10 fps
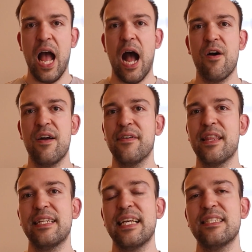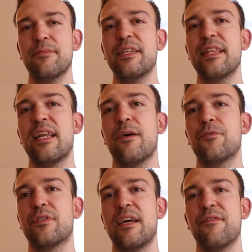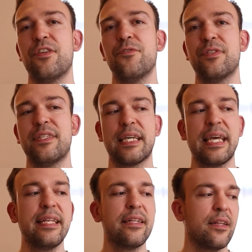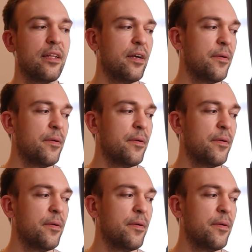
However, that doesn't mean that I would never use the Kindle.